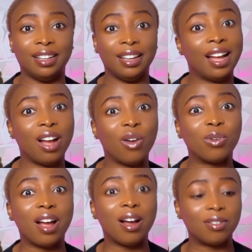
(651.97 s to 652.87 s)

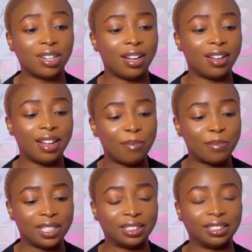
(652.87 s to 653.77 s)
How
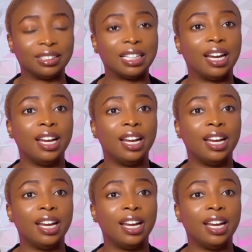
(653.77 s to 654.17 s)
amazing is that?